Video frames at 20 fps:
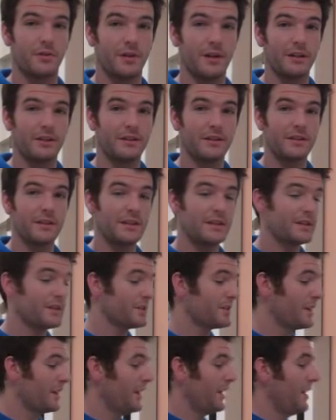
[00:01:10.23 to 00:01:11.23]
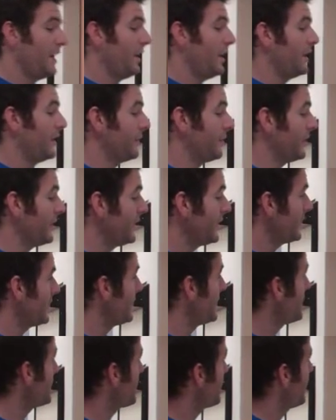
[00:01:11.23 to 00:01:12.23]
correct on these, and the way that
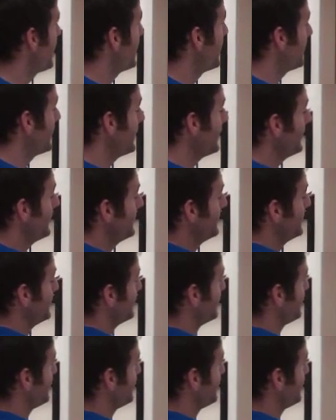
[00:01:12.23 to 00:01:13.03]
these are mounted